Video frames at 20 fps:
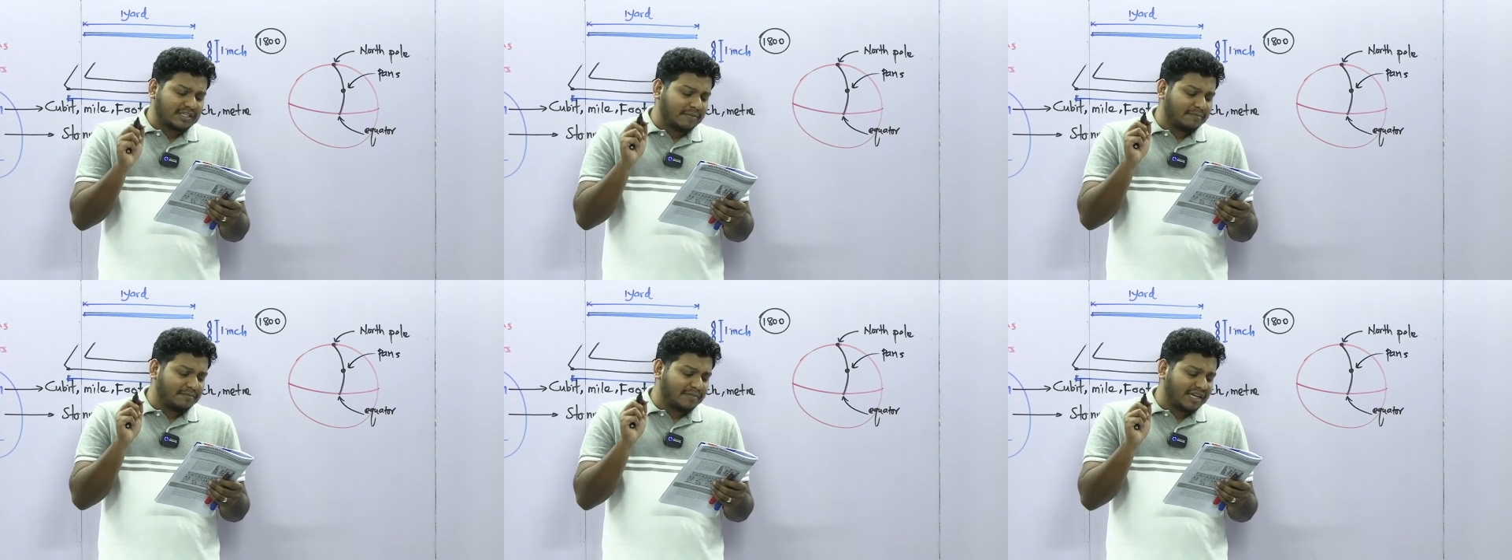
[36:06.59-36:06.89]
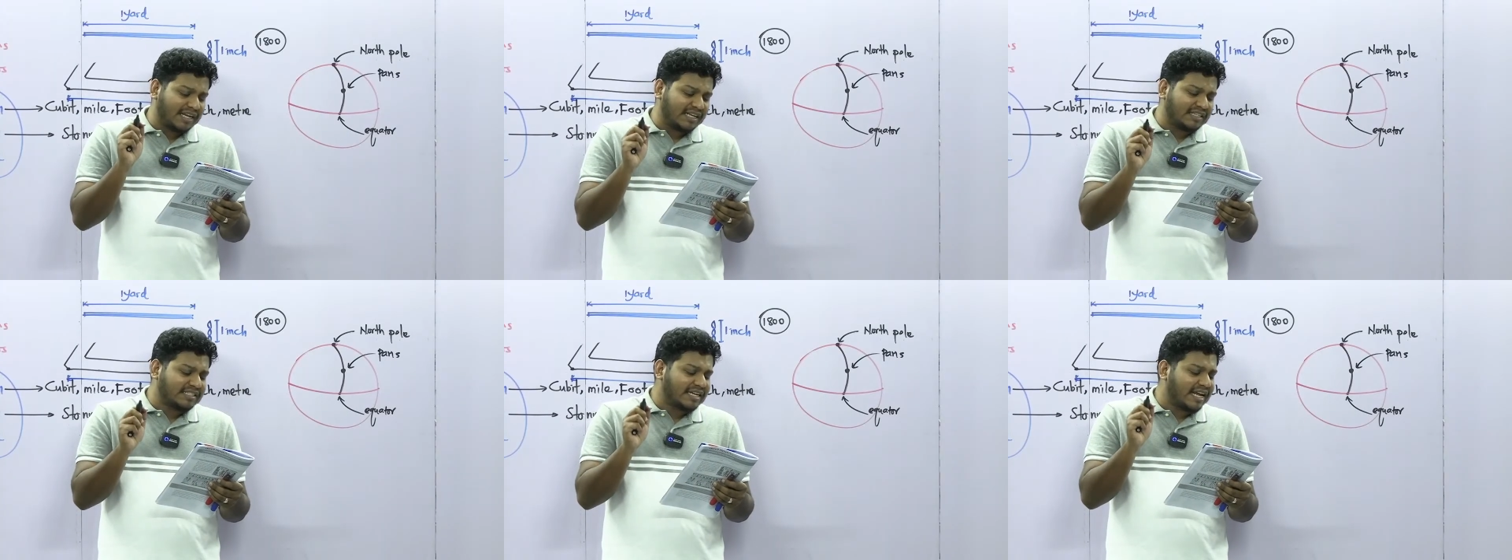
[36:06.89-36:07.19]
the
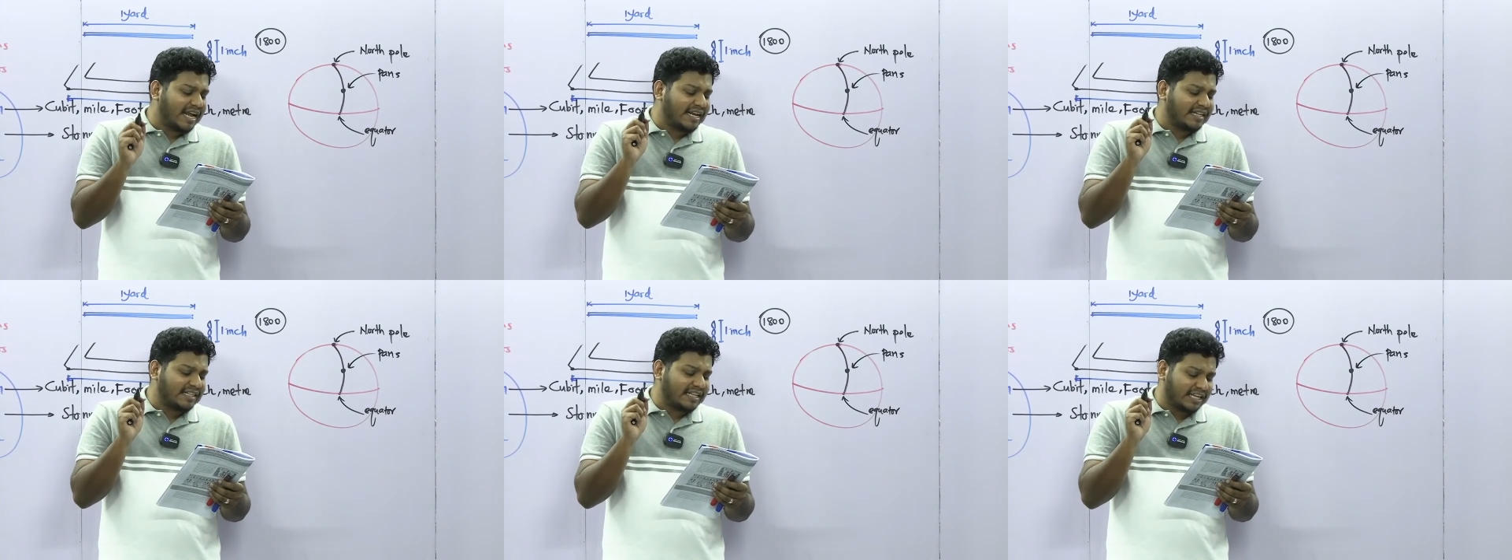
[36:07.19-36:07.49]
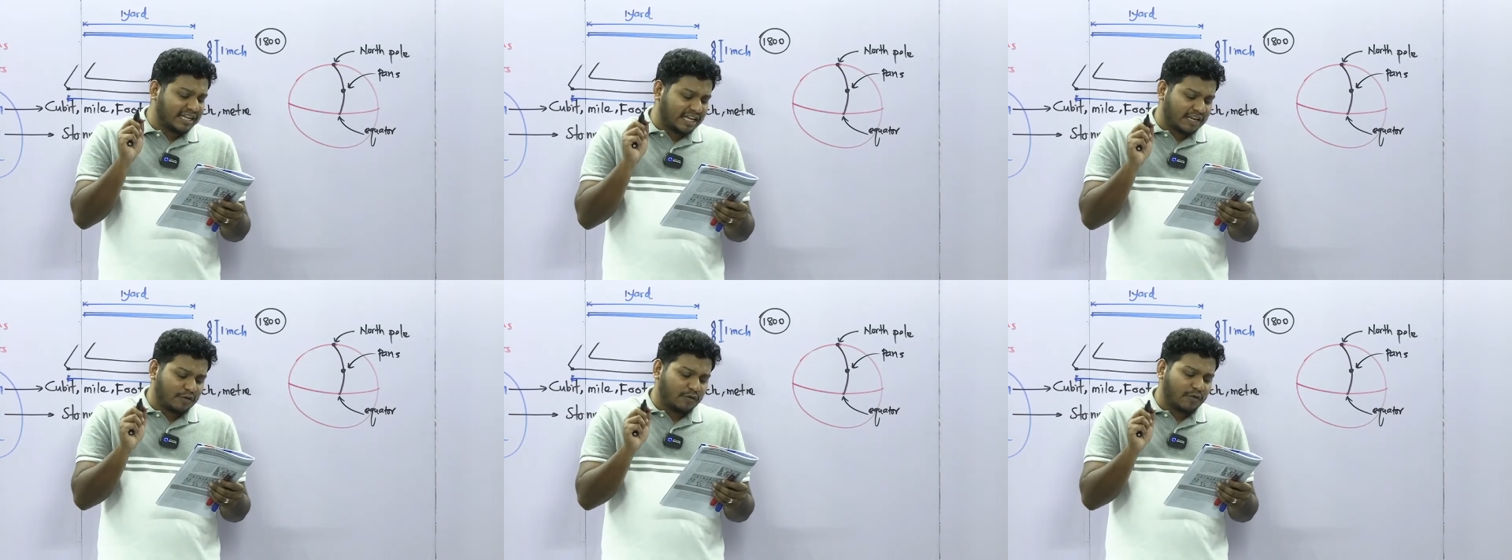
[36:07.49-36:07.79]
meter and
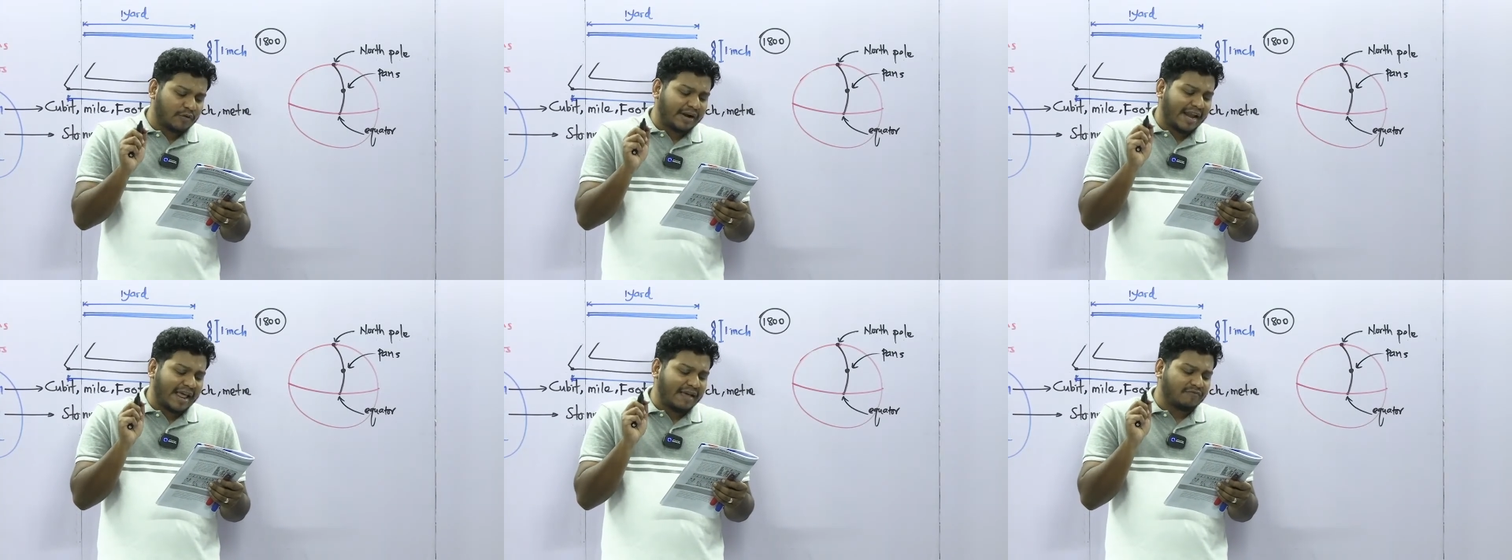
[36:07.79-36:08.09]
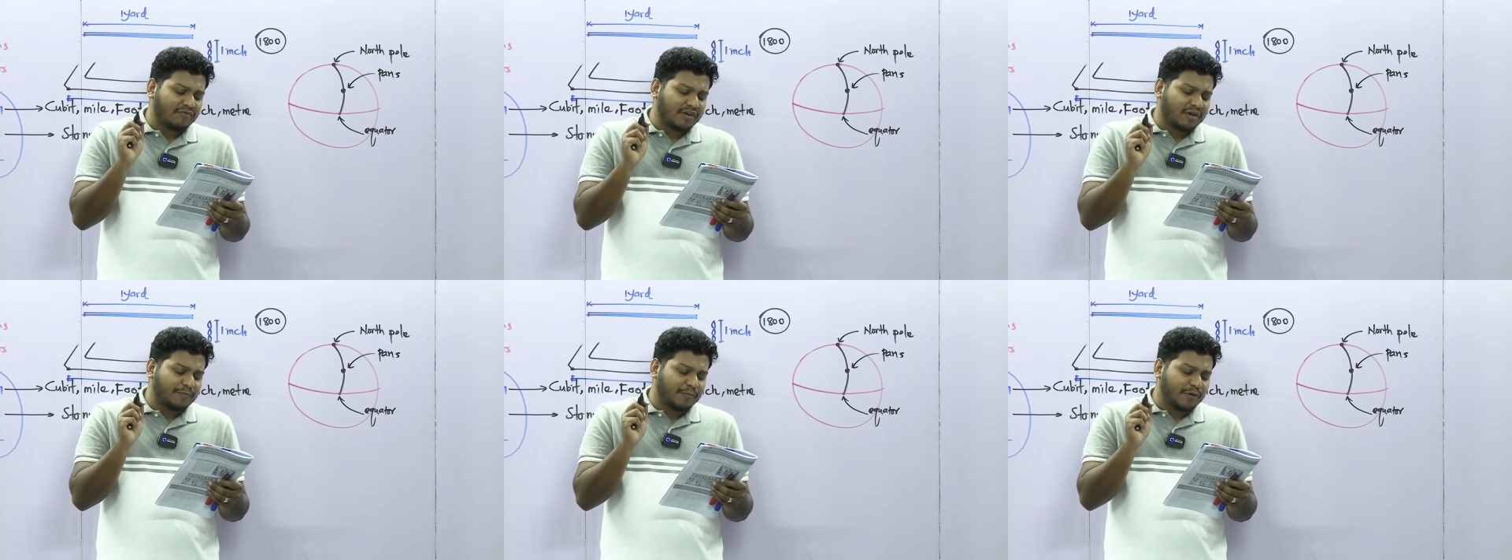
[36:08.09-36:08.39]
the
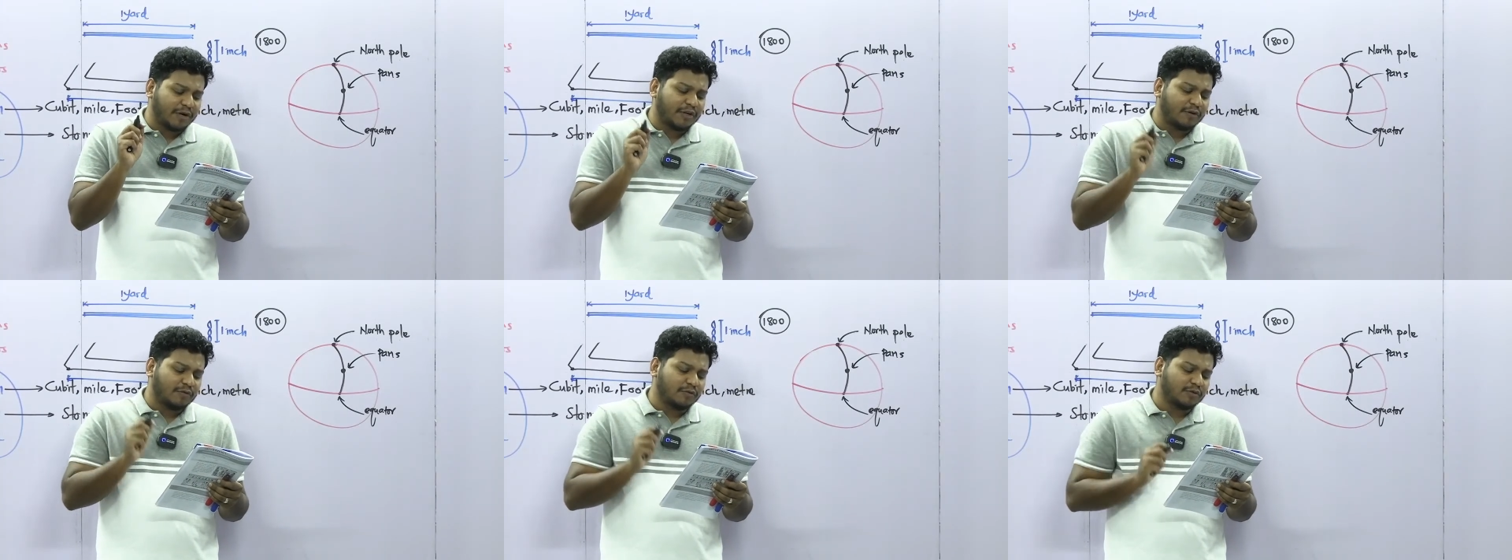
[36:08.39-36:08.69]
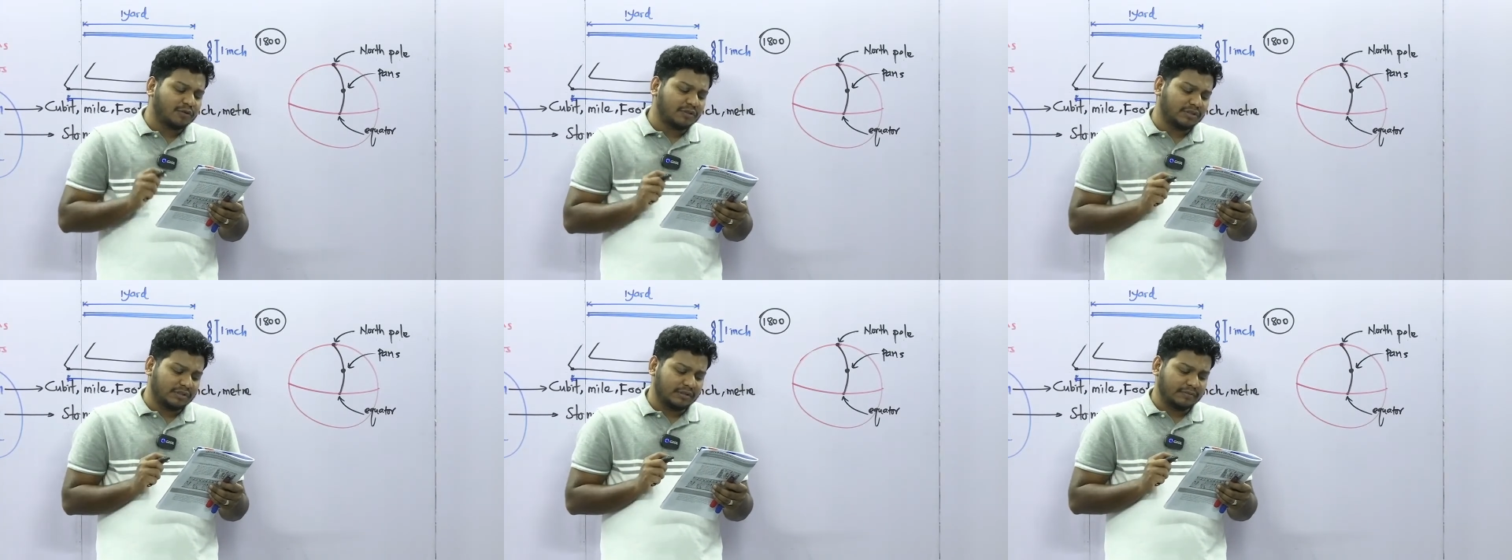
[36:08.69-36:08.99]
kilogram were
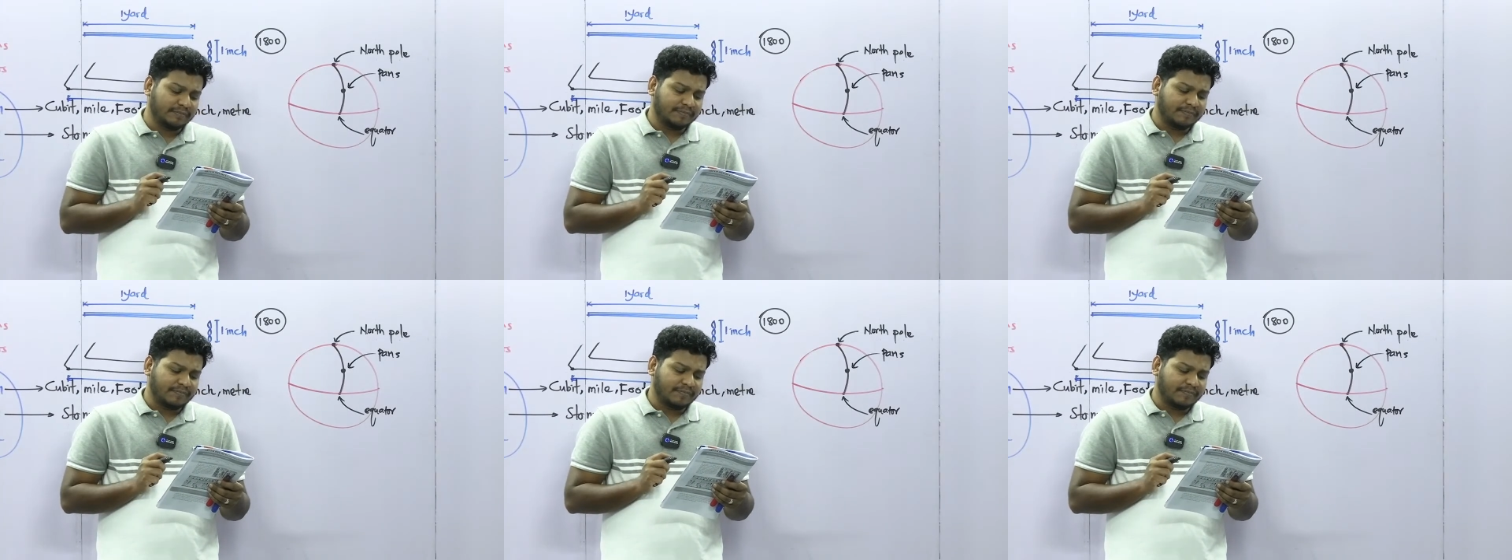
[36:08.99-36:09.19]
produced